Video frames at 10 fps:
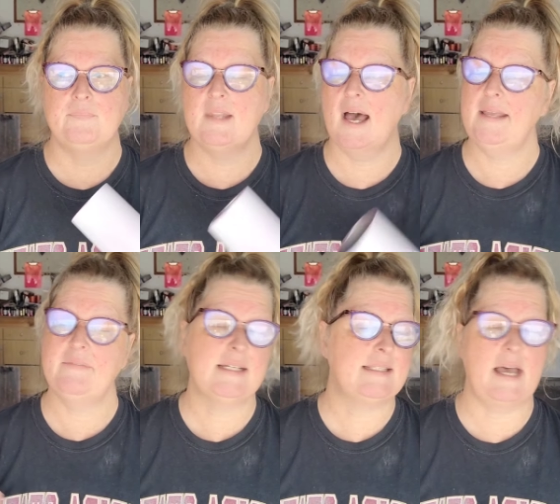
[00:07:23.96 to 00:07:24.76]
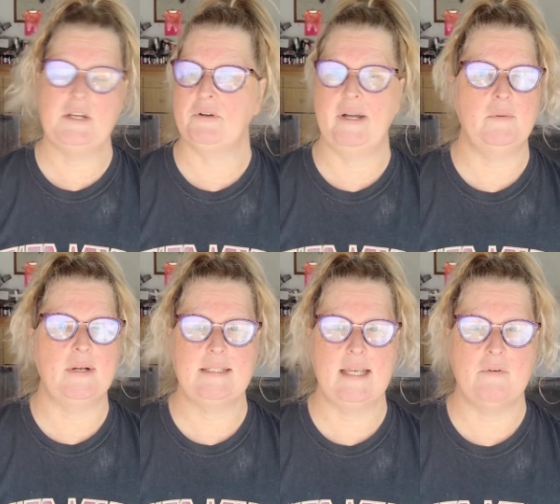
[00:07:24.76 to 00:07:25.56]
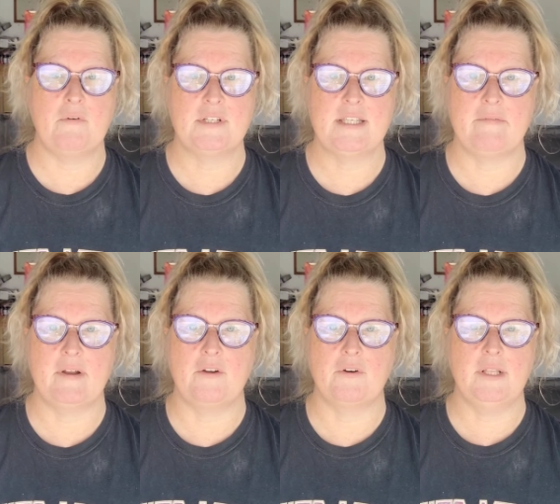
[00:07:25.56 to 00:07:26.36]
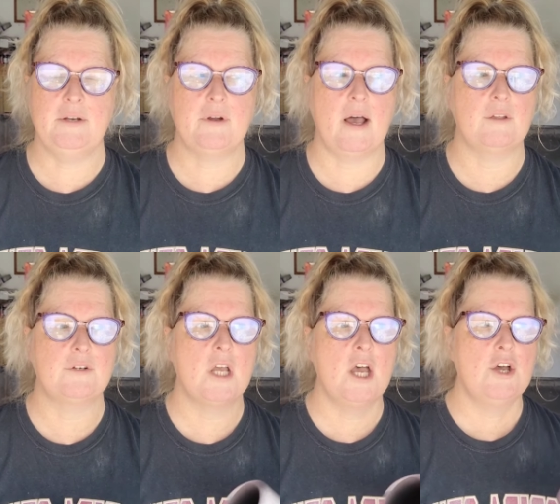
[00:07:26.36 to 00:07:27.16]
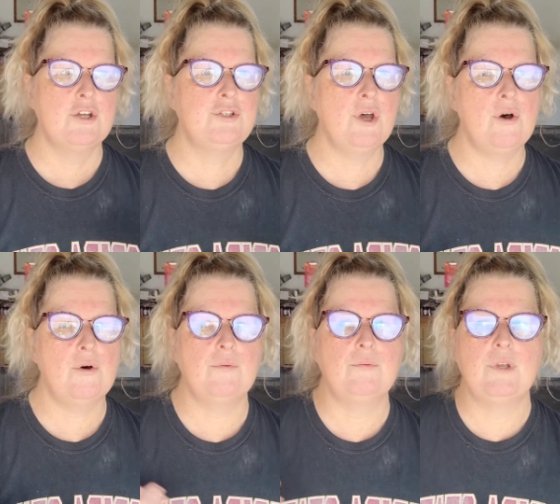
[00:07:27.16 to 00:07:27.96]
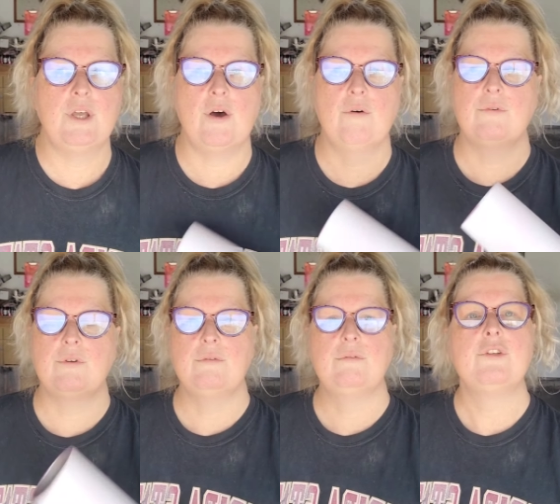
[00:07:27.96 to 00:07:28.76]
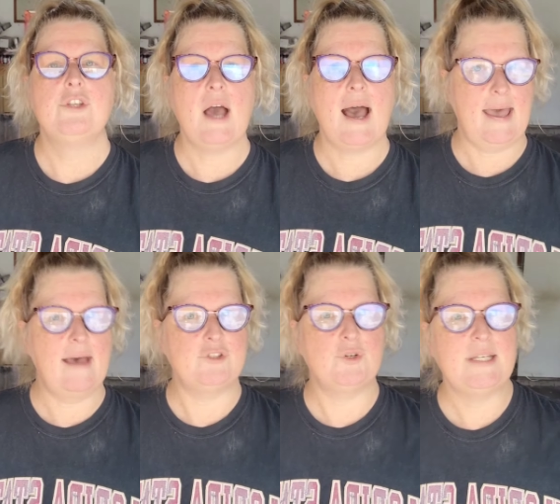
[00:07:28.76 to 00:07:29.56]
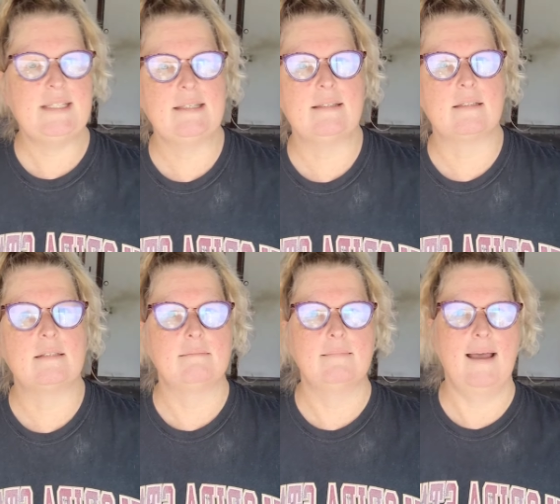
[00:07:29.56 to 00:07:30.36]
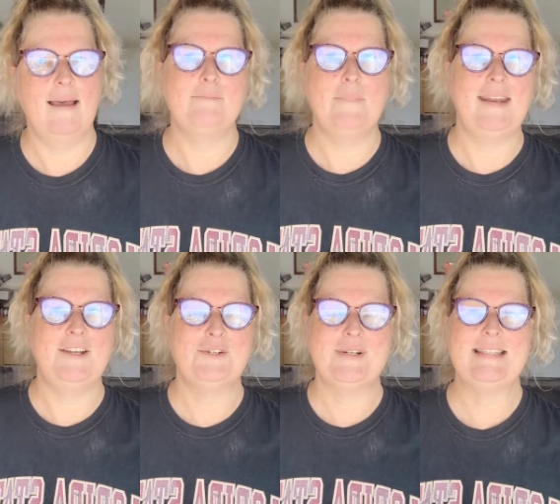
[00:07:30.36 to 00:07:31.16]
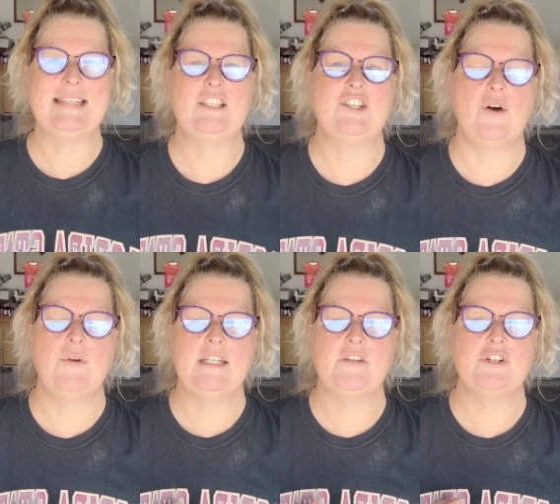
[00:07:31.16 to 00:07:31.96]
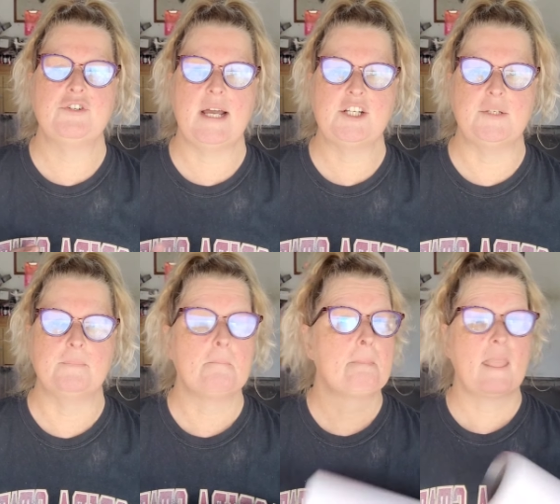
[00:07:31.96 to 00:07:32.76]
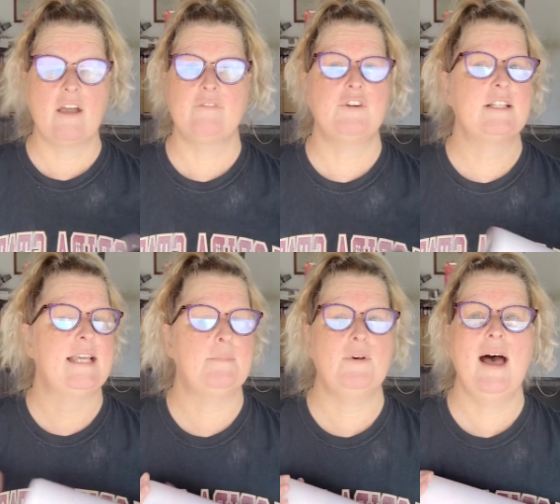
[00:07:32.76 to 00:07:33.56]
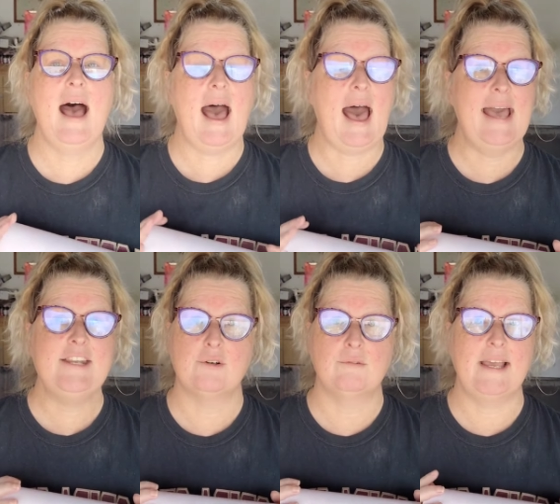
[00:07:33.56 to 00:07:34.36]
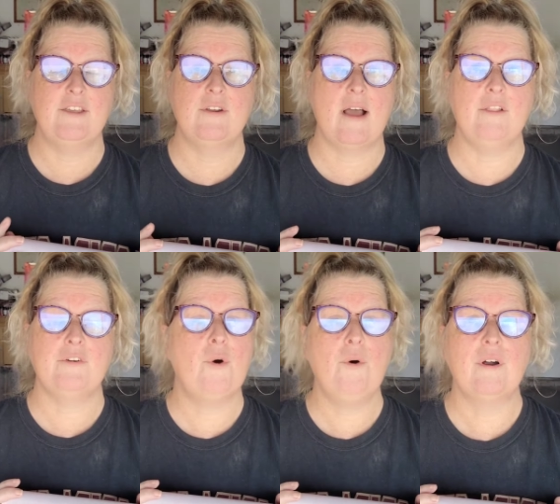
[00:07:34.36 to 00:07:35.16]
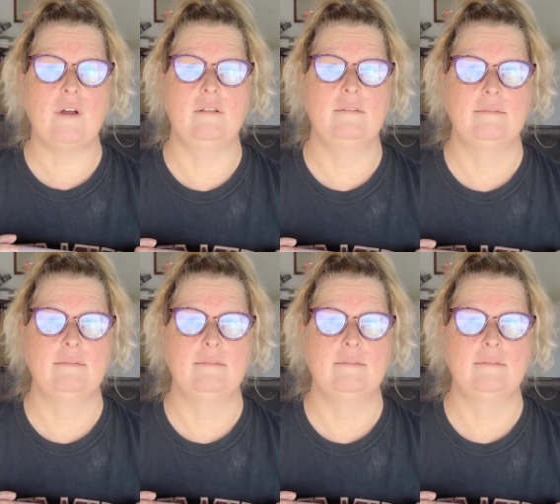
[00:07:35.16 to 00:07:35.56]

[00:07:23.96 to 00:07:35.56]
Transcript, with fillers: Not even exaggerating when I say I have over 700 glitter colors. So, you know, I have choices. I have many choices. Go in a different direction. For example, I don't like the color coral.